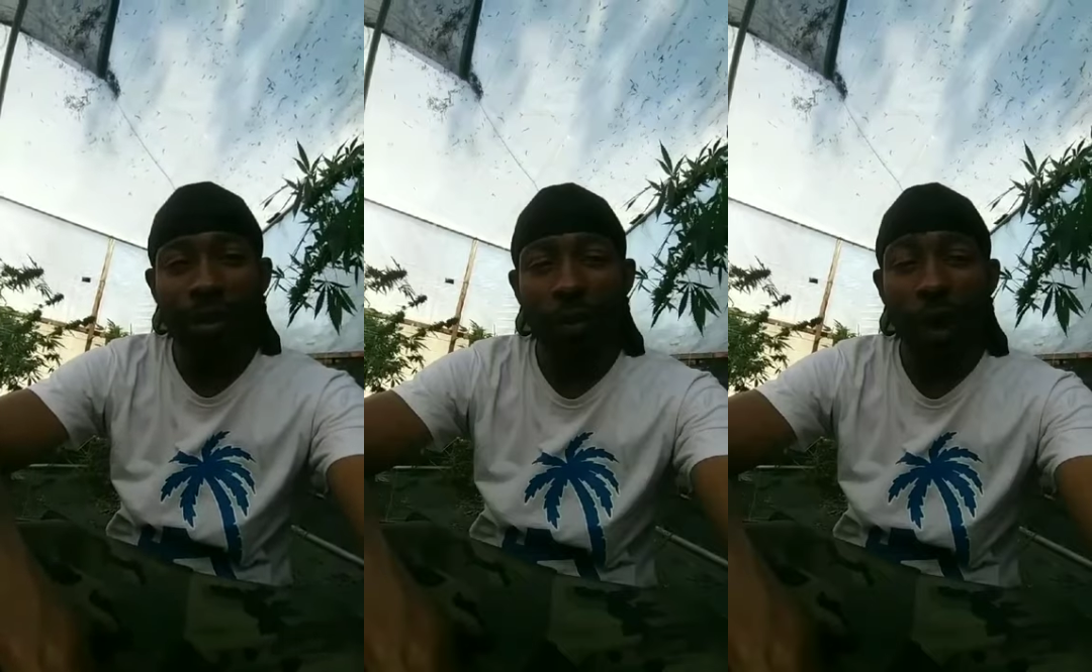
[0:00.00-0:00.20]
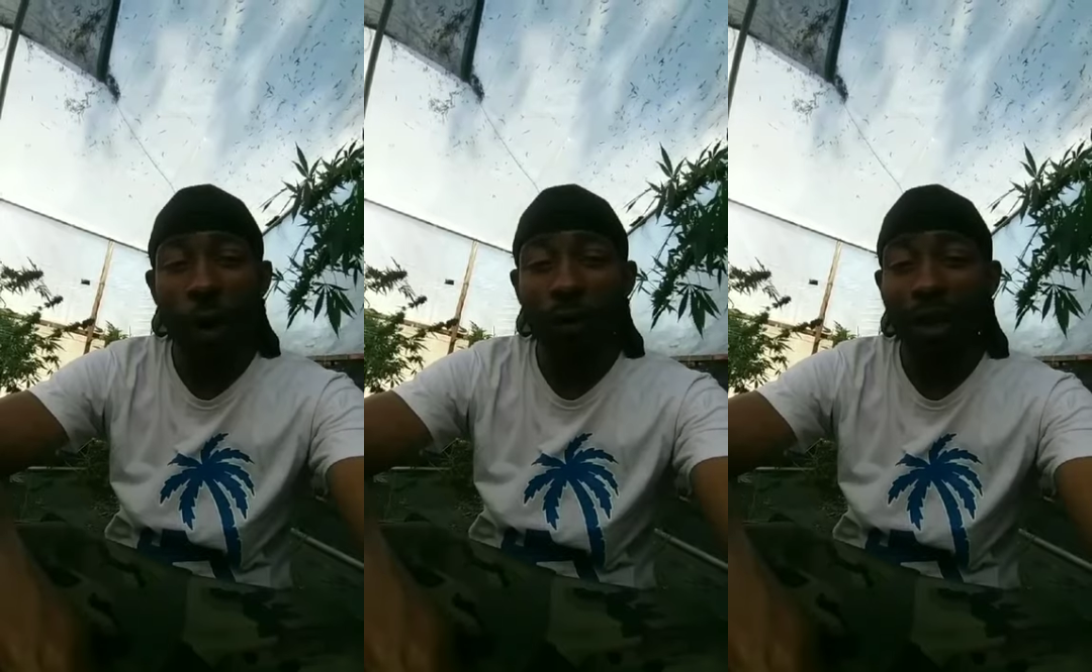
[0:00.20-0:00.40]

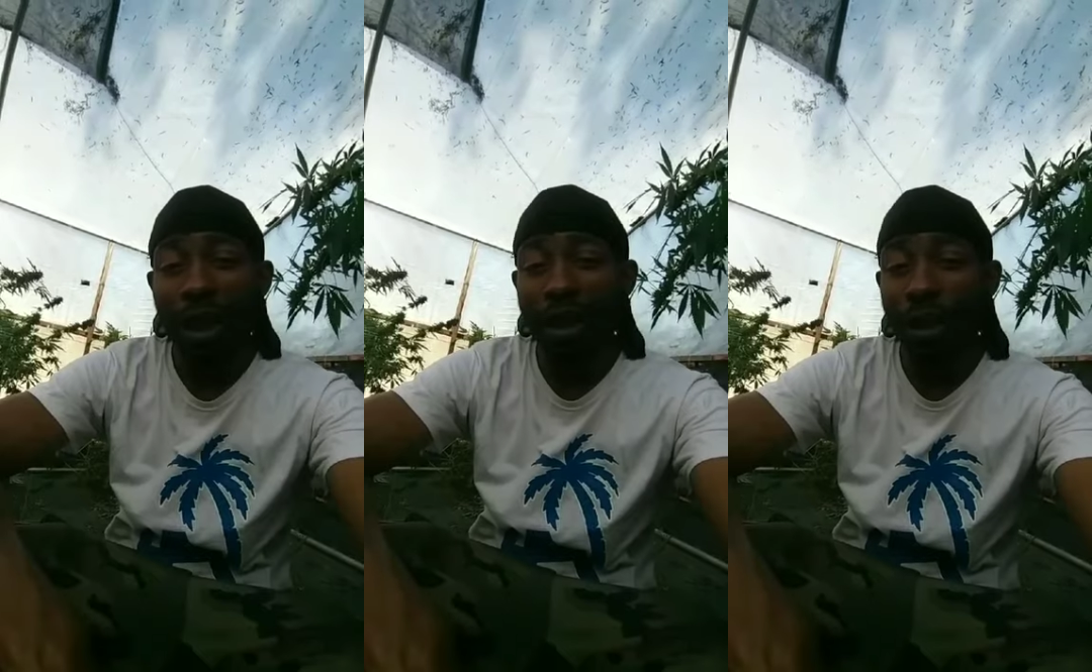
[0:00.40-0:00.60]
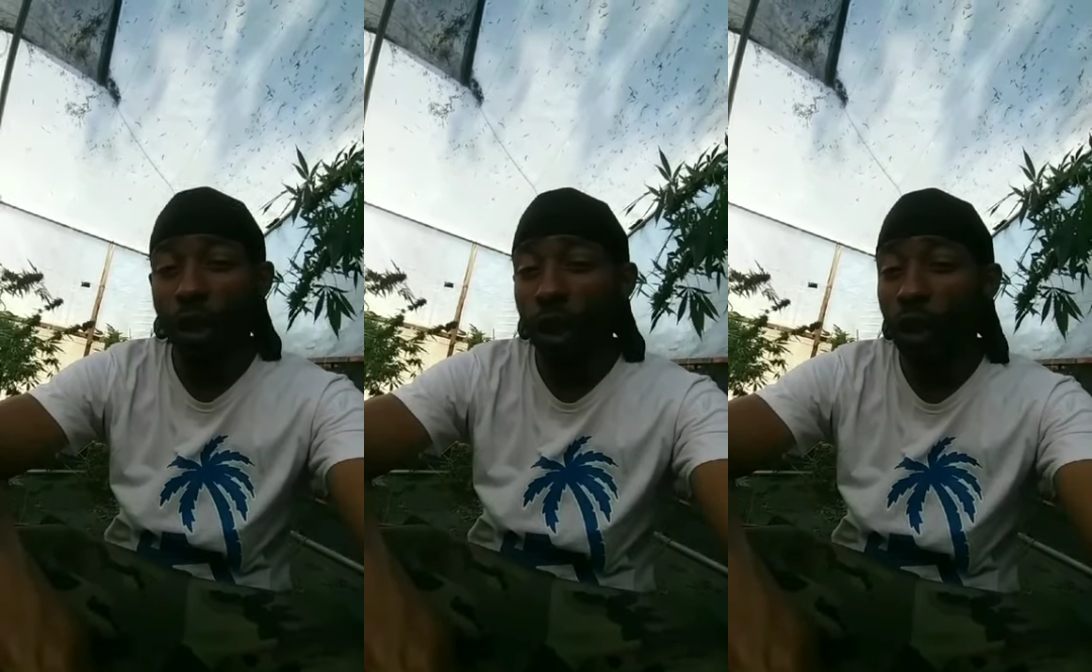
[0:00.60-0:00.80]
We always
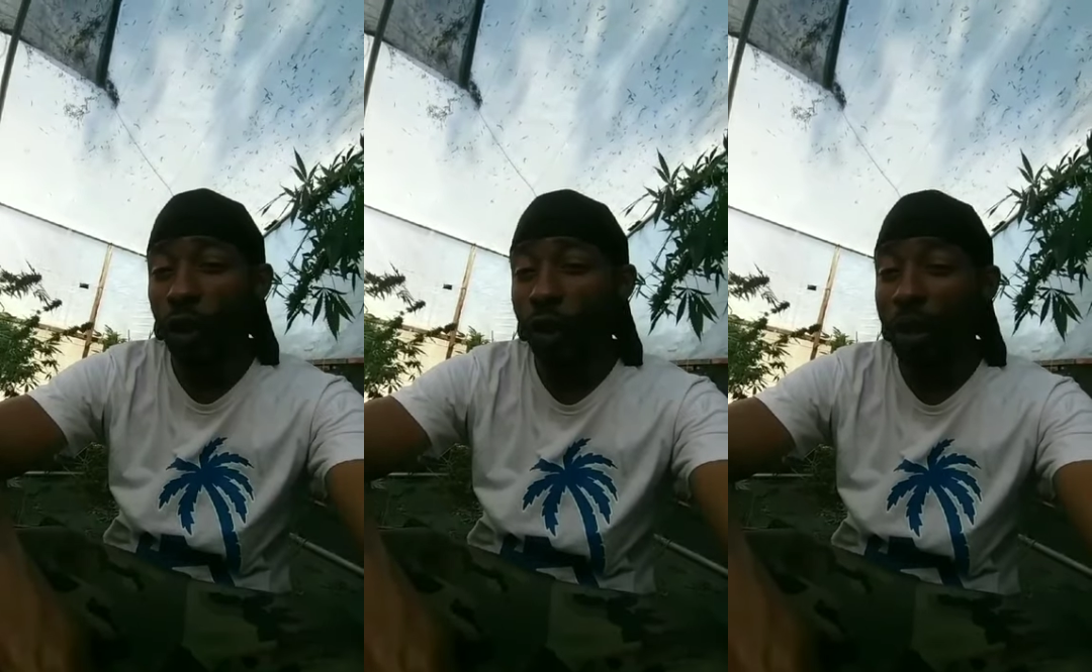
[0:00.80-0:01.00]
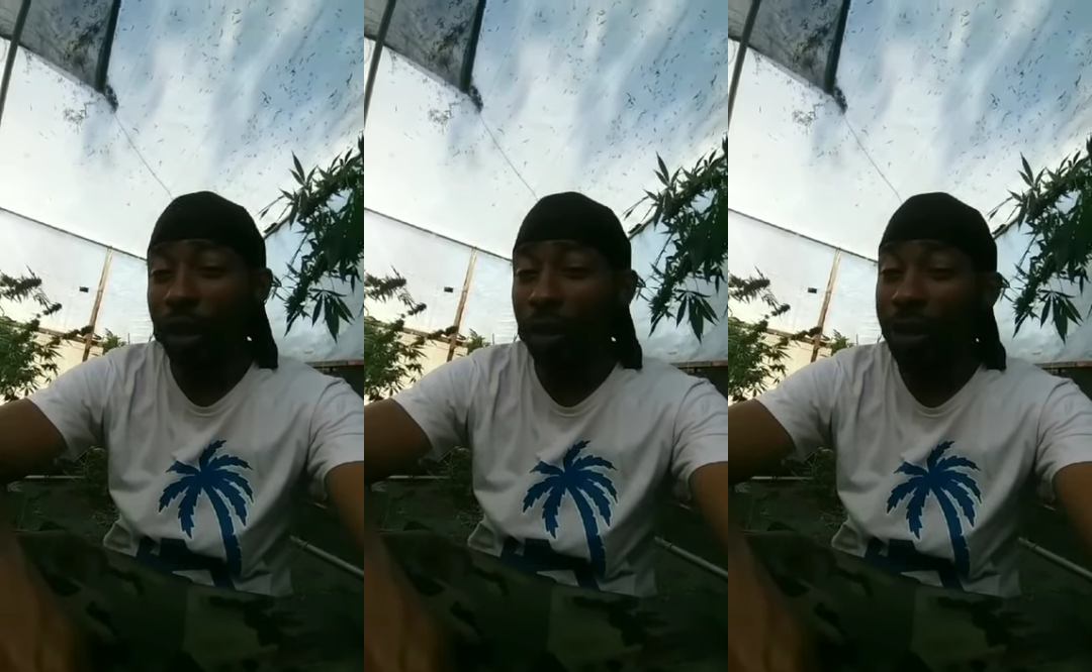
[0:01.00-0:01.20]
like to turn
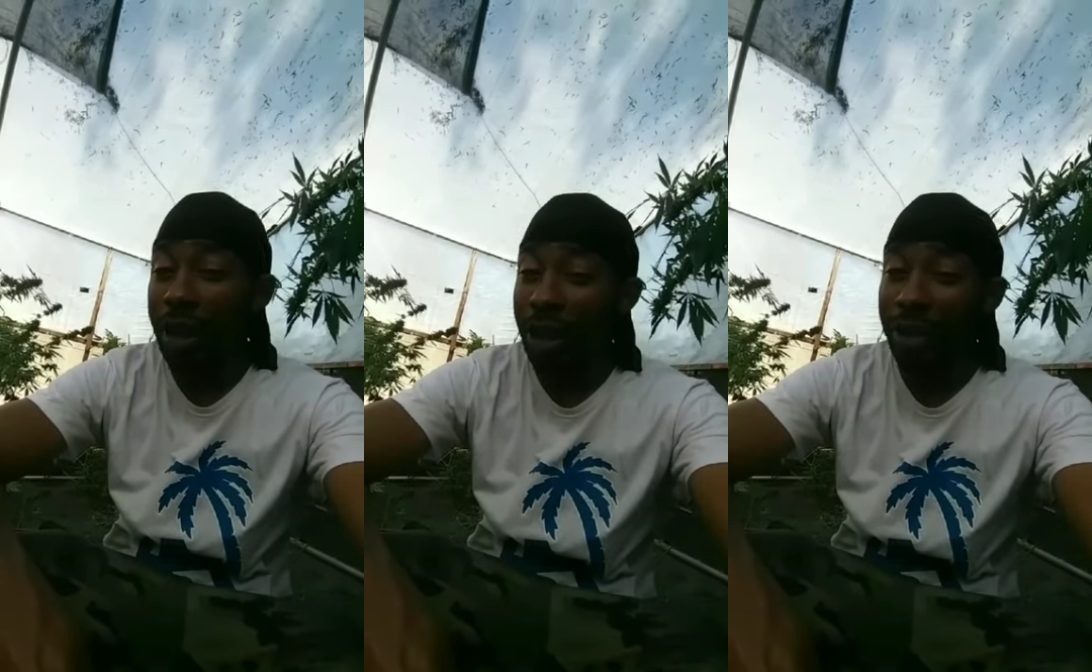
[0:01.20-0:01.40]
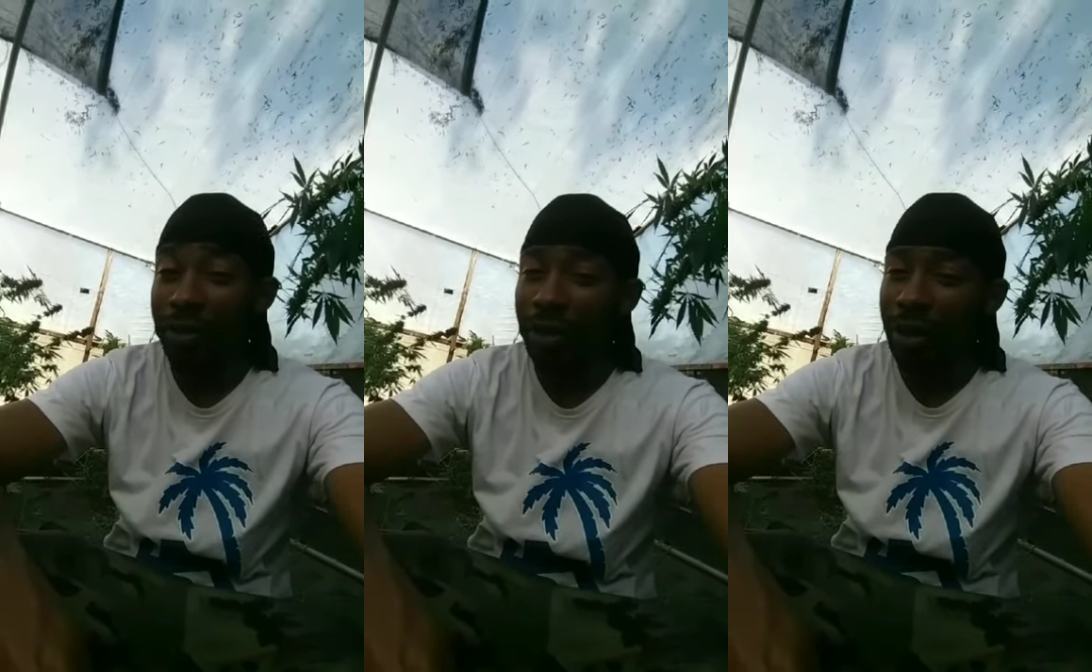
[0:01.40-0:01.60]
those little
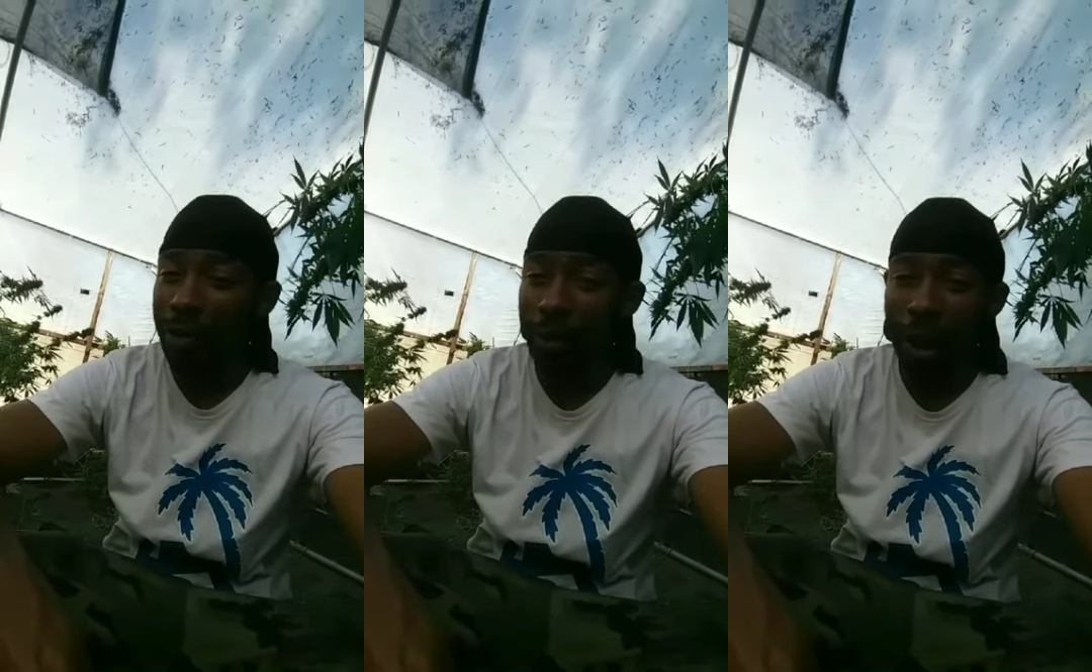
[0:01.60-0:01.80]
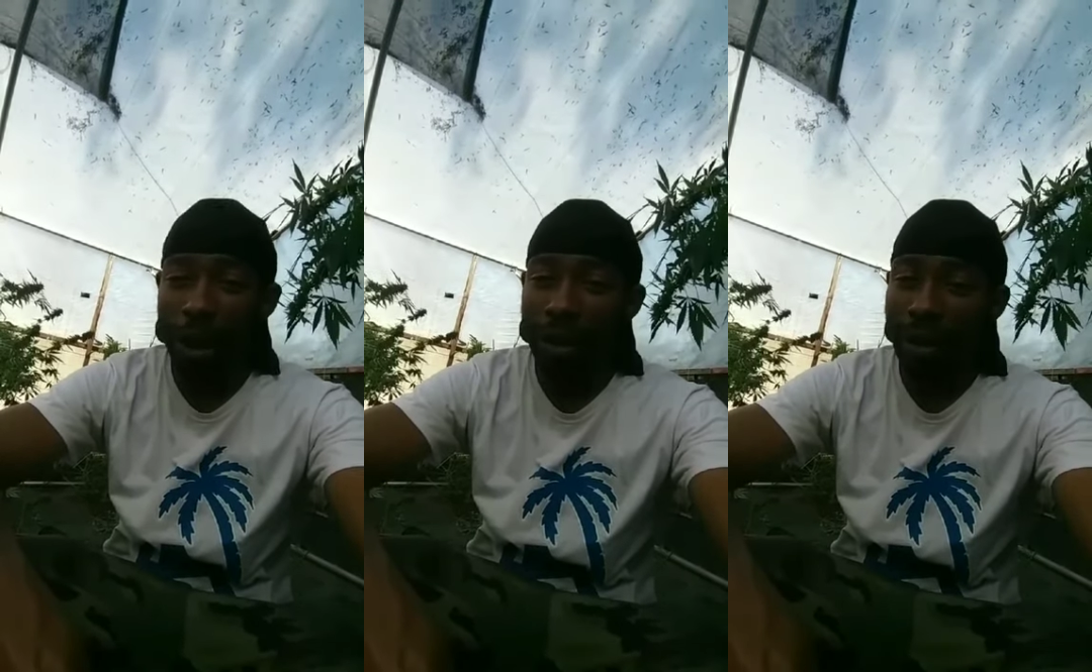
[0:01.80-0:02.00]
negatives into
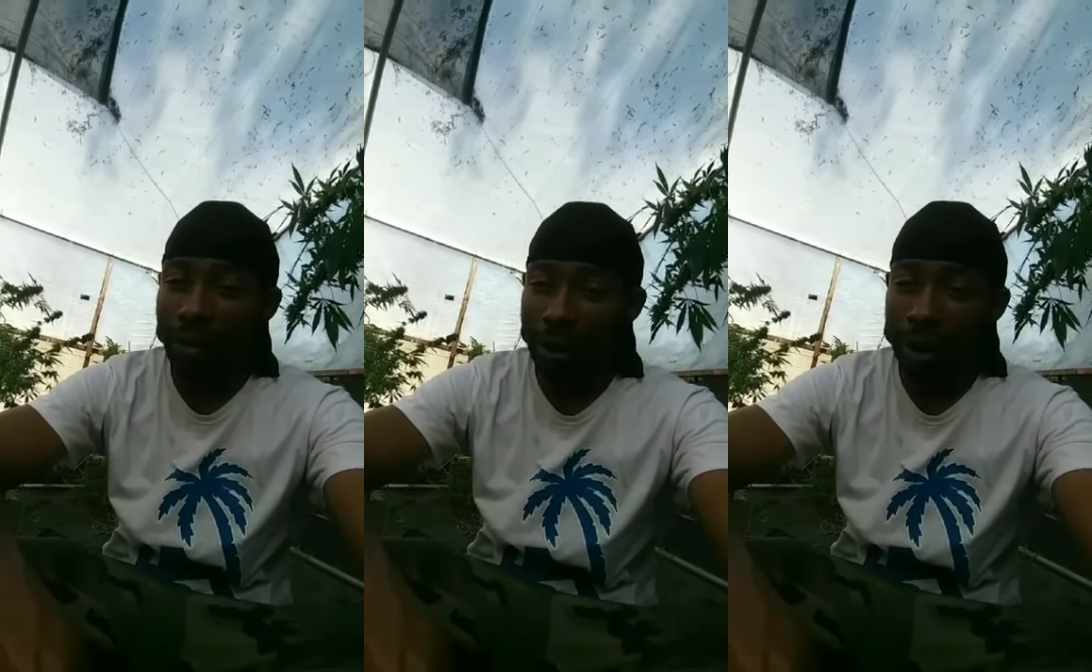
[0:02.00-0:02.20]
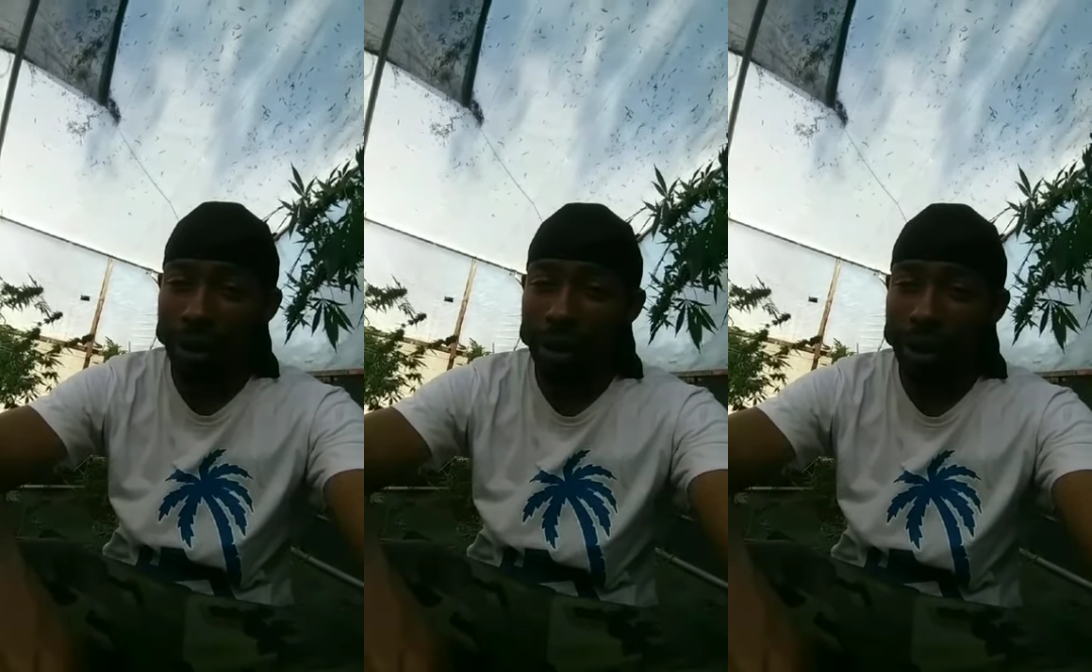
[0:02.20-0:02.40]
positives
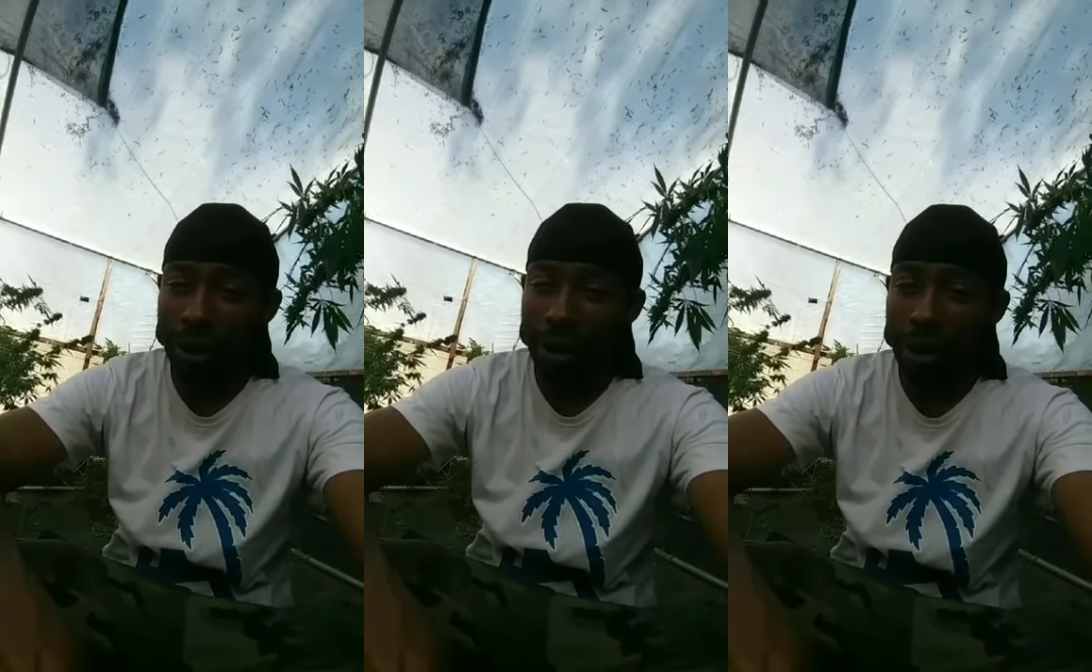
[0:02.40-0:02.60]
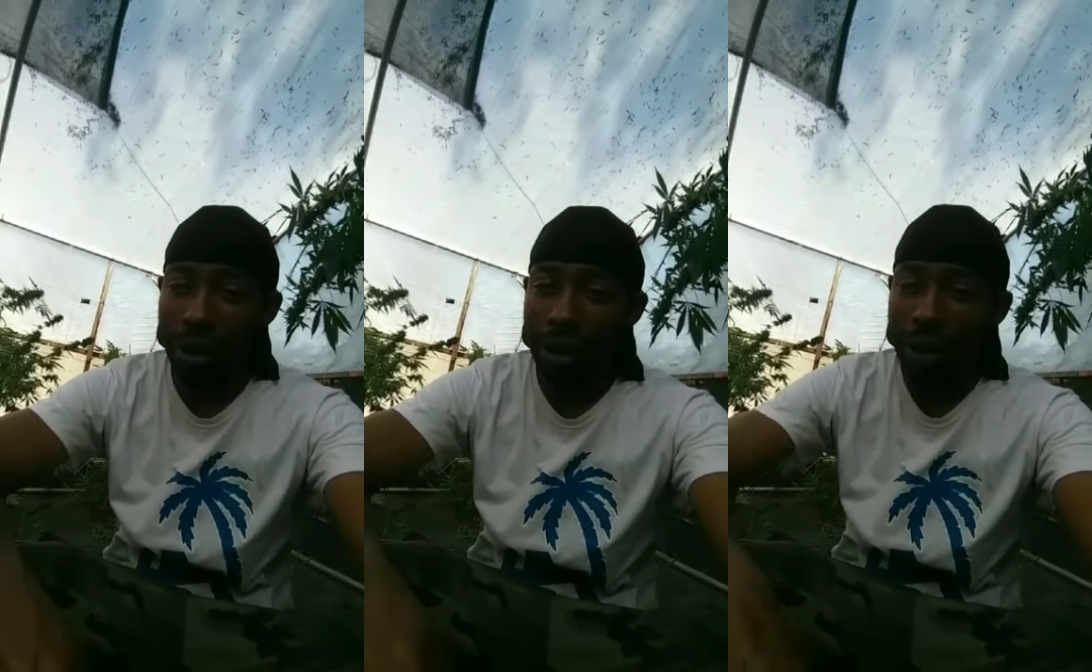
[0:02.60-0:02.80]
at the end of the day.